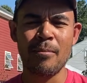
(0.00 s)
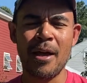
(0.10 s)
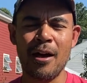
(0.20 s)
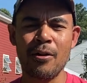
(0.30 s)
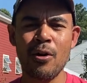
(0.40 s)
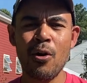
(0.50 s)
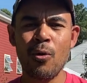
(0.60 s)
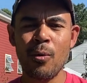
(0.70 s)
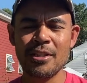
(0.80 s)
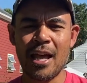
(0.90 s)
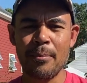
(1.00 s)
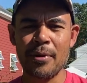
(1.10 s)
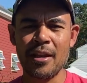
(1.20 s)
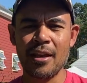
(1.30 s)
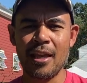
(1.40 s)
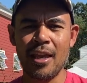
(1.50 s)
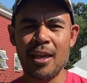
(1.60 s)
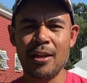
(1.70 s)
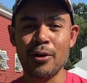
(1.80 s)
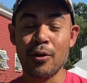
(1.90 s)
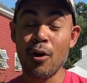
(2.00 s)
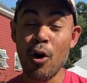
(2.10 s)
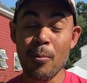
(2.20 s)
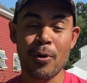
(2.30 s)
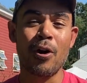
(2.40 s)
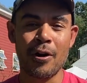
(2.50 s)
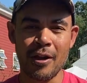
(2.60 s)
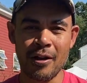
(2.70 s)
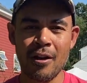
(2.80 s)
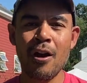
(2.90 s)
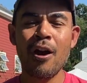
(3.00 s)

about what's happening in your home garden